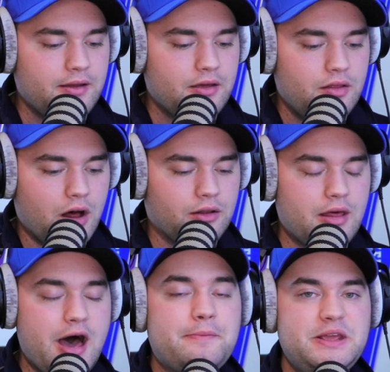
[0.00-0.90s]
A
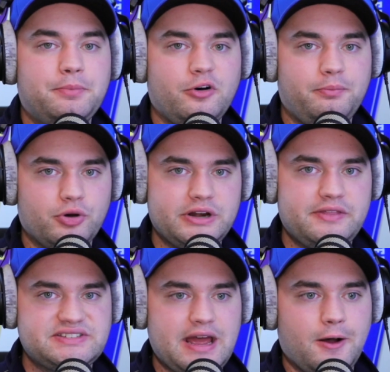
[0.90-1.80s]
lot of people pointed
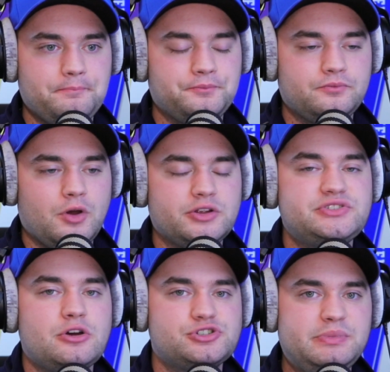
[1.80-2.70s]
this out on
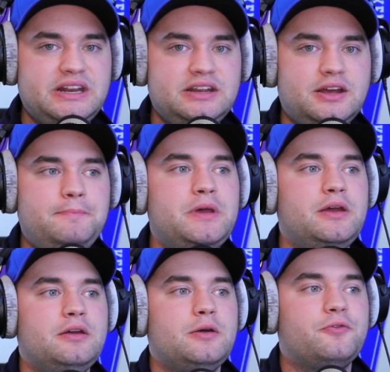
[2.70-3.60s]
social media,
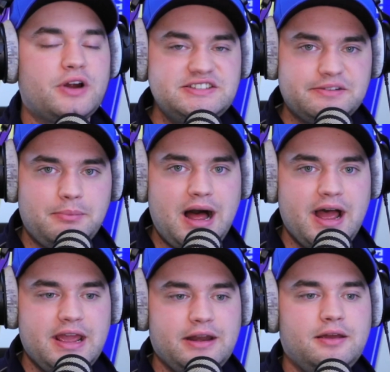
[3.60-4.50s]
friends of
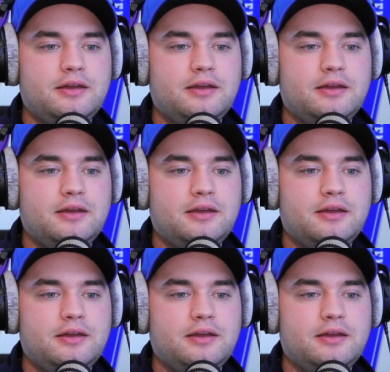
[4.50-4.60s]
mine.